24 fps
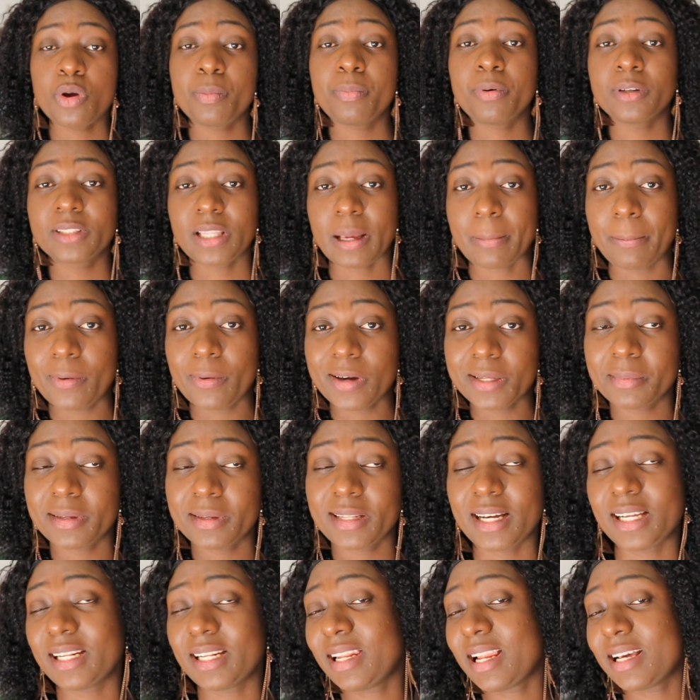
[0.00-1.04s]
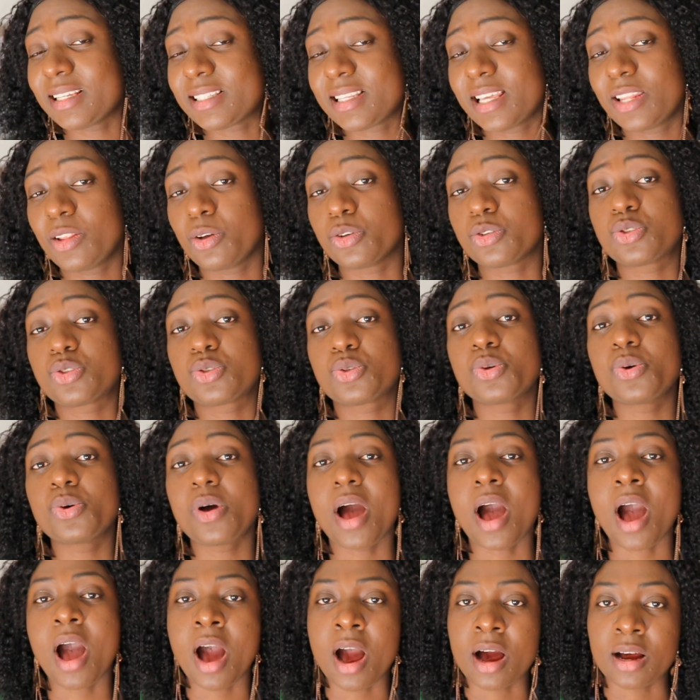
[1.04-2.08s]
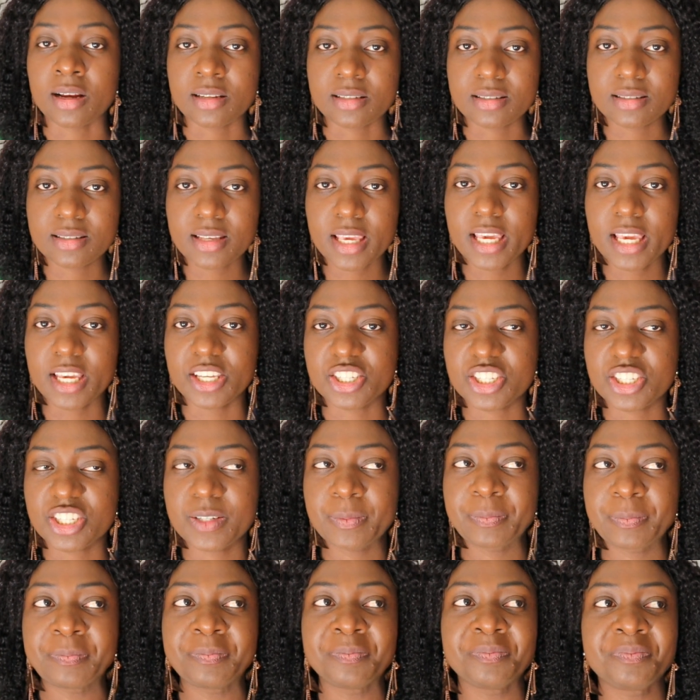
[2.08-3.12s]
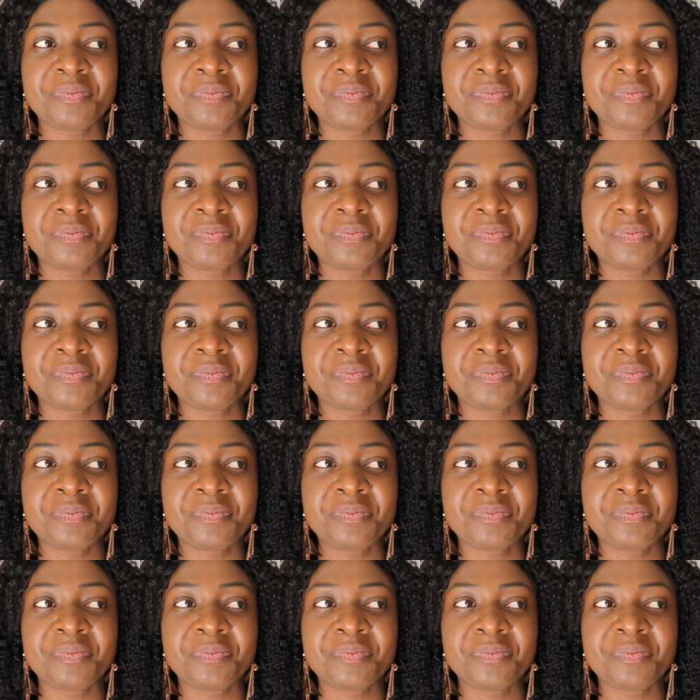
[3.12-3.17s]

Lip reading: We booked appointment that lasted us 2 hours each.